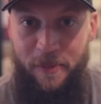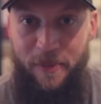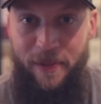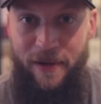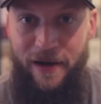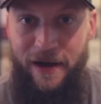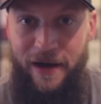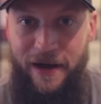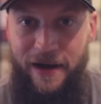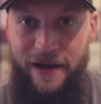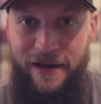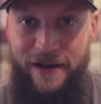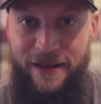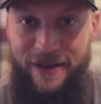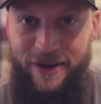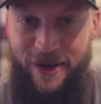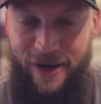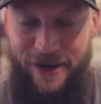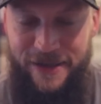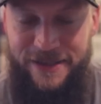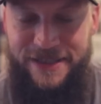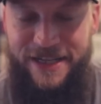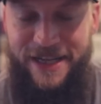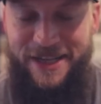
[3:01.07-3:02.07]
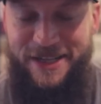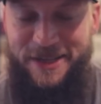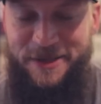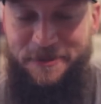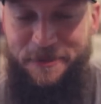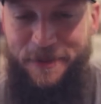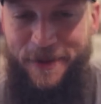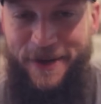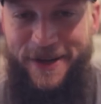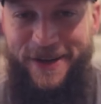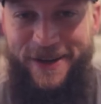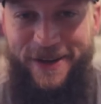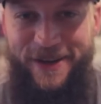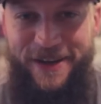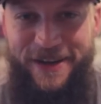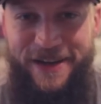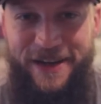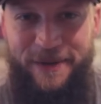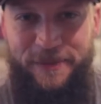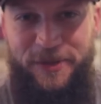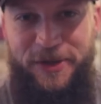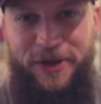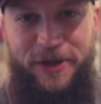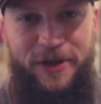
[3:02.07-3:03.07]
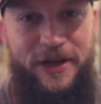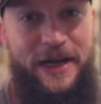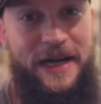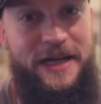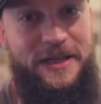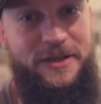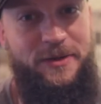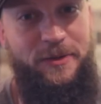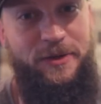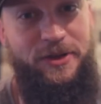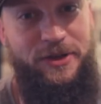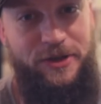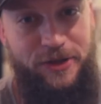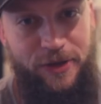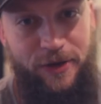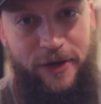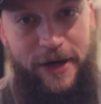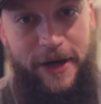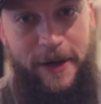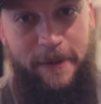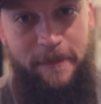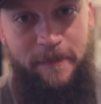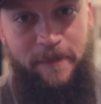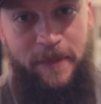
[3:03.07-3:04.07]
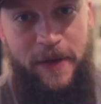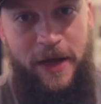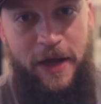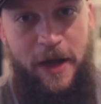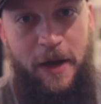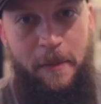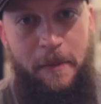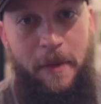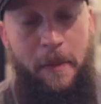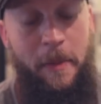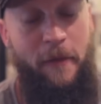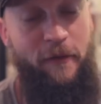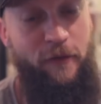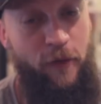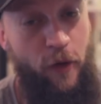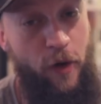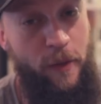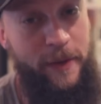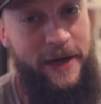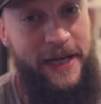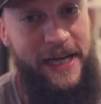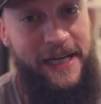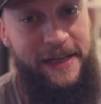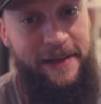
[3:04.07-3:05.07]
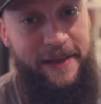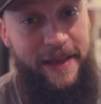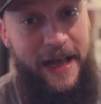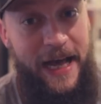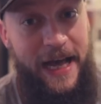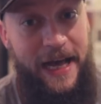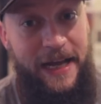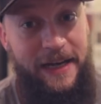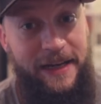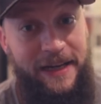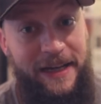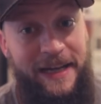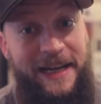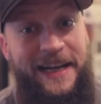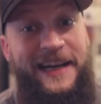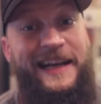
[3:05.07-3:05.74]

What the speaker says: but the content is pretty good and I'm sure you guys will enjoy it. Before we get into that,